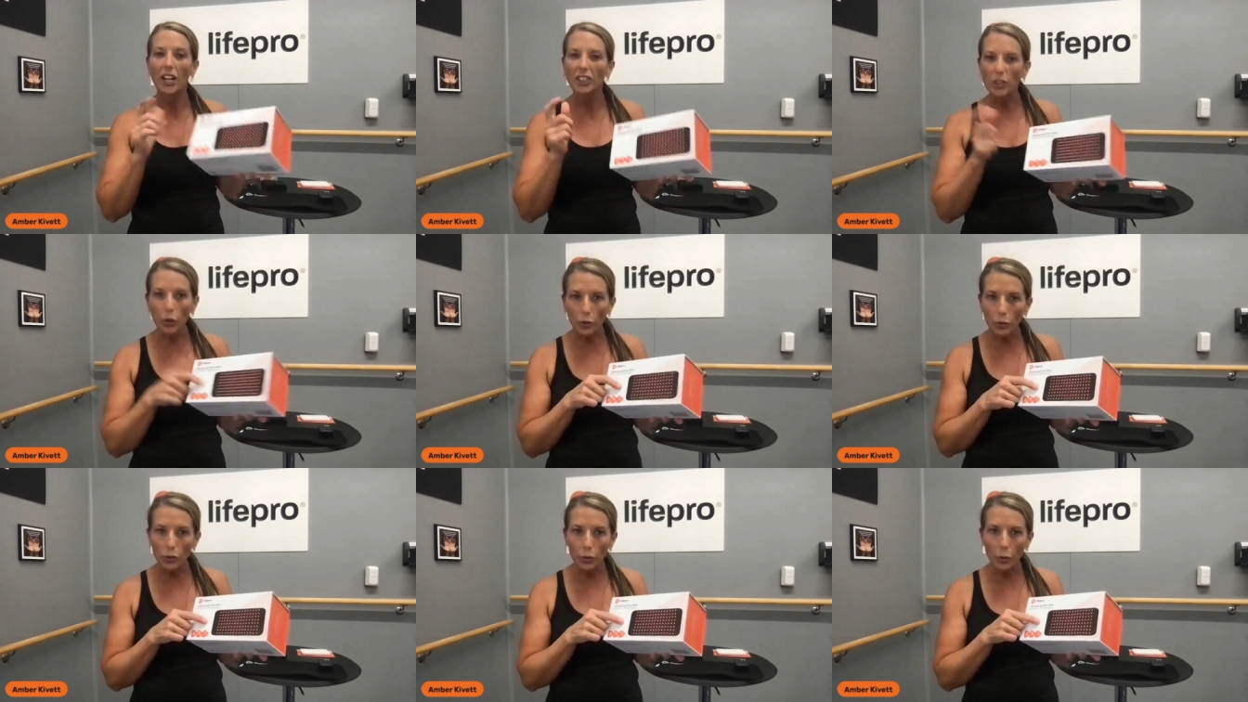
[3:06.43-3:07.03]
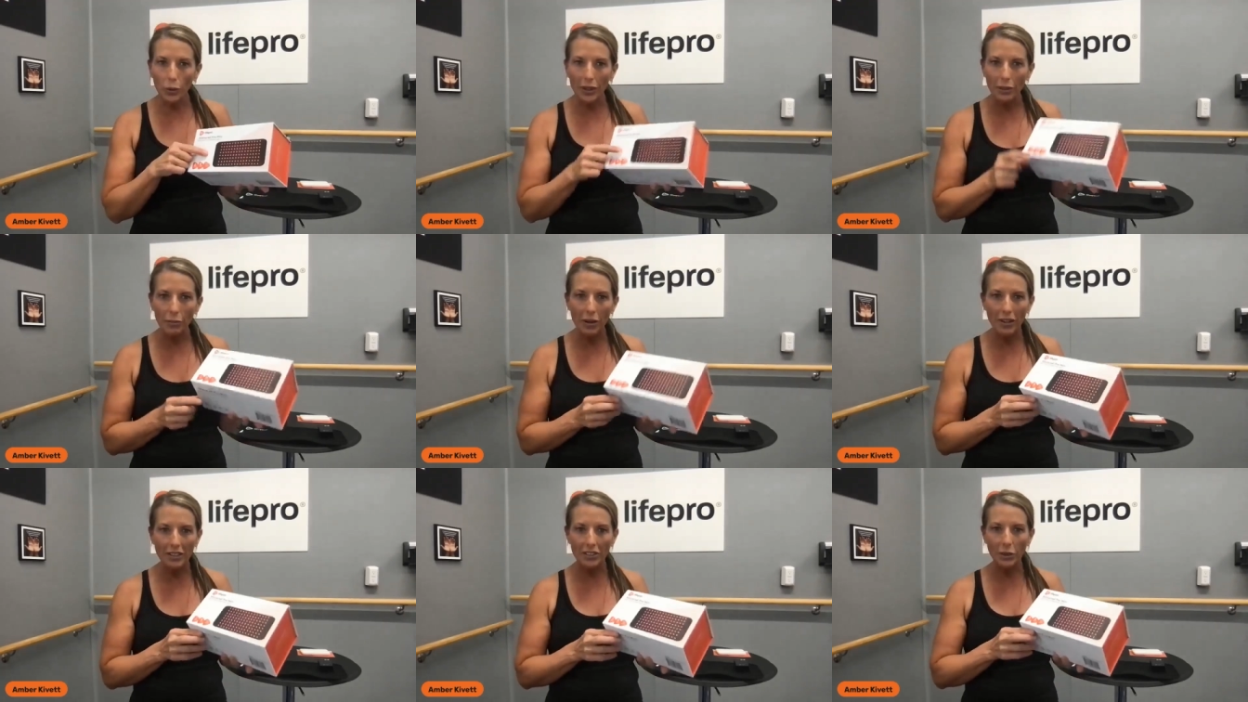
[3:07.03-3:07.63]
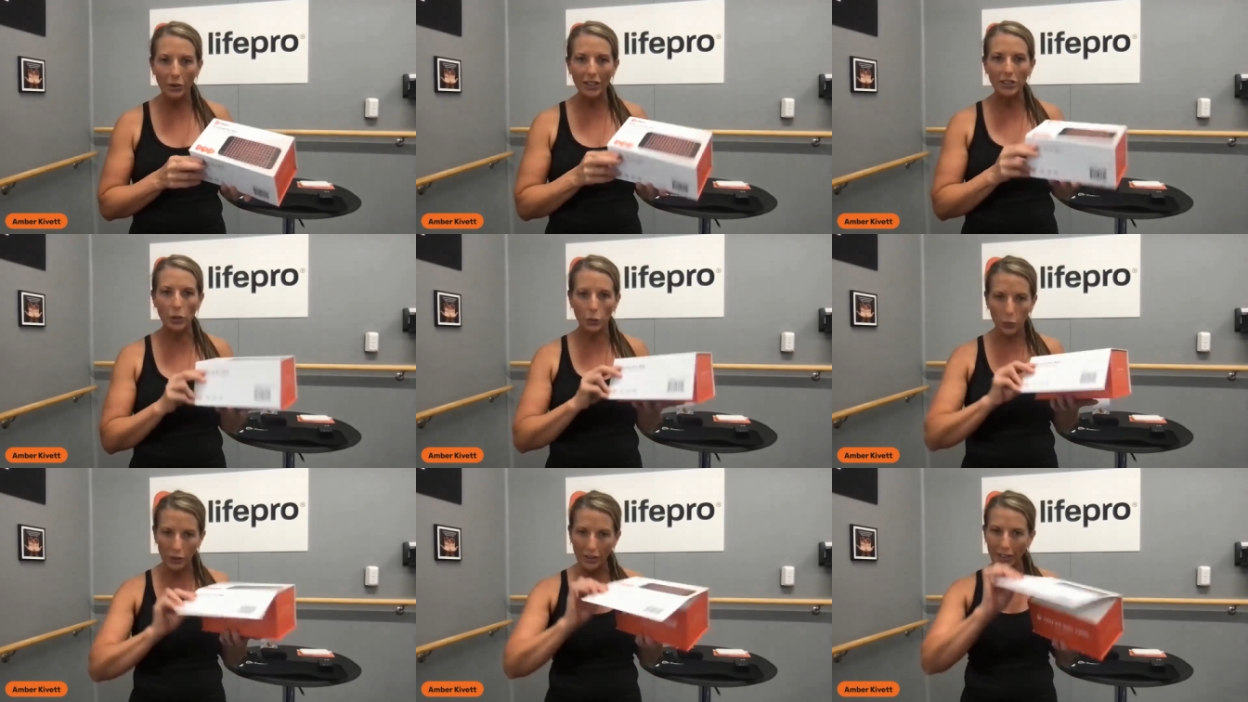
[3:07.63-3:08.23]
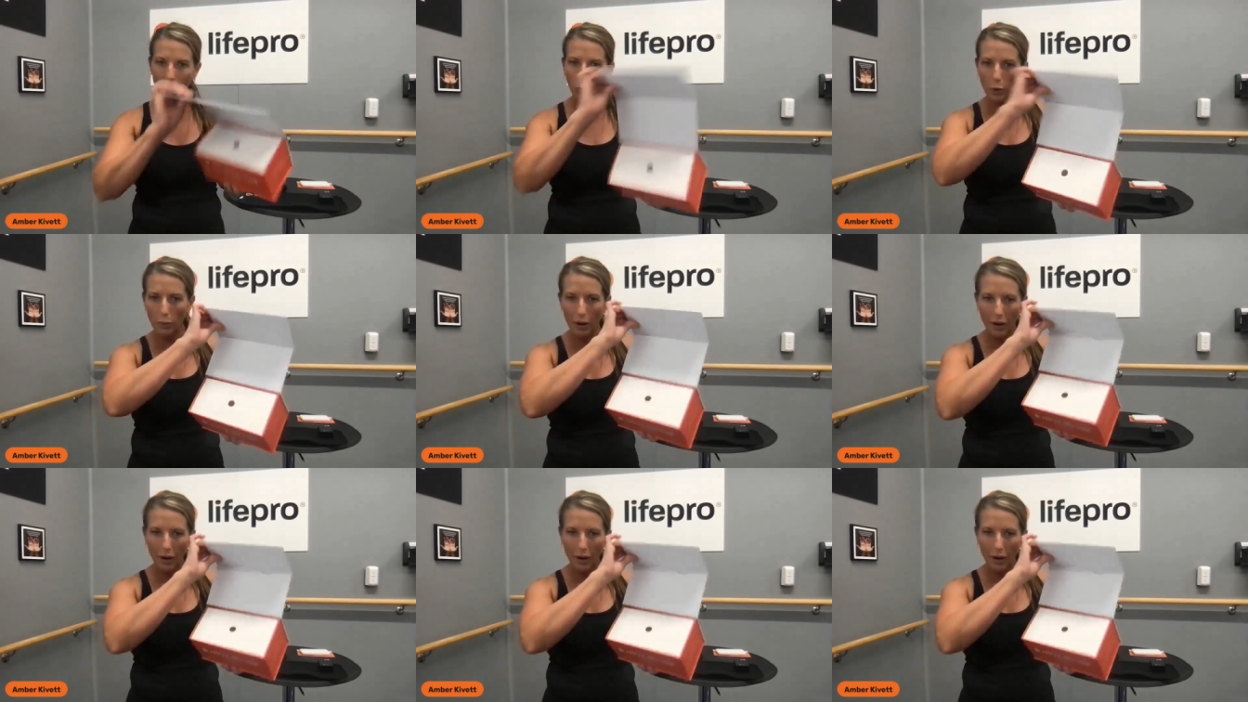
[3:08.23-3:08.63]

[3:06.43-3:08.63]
Don't throw away the box though. It's a really cool